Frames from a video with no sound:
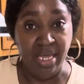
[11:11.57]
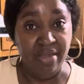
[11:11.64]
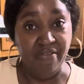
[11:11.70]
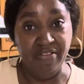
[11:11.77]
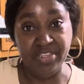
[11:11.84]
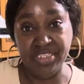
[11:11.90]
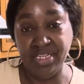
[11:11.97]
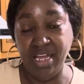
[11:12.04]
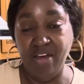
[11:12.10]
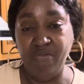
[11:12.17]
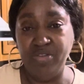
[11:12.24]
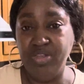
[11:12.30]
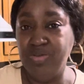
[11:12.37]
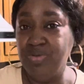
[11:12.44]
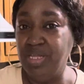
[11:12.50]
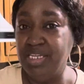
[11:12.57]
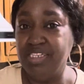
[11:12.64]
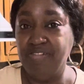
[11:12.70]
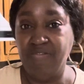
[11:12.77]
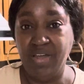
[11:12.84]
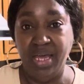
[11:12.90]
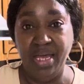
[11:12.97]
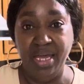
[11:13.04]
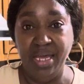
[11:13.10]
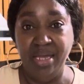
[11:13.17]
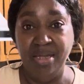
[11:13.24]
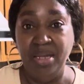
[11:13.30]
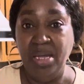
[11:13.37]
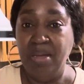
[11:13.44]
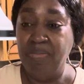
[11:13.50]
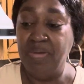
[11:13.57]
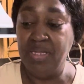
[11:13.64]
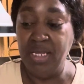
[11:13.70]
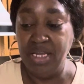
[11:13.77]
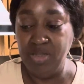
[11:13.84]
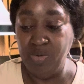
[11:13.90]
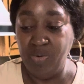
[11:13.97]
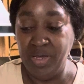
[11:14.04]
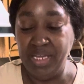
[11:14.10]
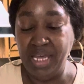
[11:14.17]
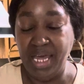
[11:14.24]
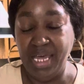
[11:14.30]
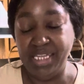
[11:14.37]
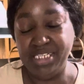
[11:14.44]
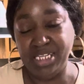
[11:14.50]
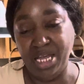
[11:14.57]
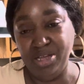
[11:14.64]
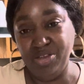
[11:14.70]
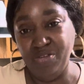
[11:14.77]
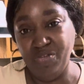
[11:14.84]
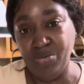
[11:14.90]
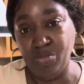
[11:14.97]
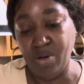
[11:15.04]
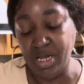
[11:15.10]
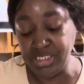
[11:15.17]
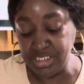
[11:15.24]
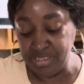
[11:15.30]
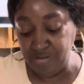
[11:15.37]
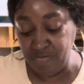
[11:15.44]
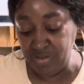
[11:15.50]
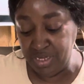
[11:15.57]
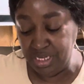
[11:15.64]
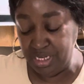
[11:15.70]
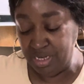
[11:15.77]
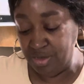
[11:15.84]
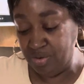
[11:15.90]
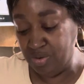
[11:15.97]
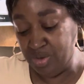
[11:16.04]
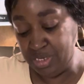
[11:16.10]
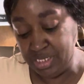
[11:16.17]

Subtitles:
If it's not for you, that's fine. But anyway, guys, thank you for watching the video.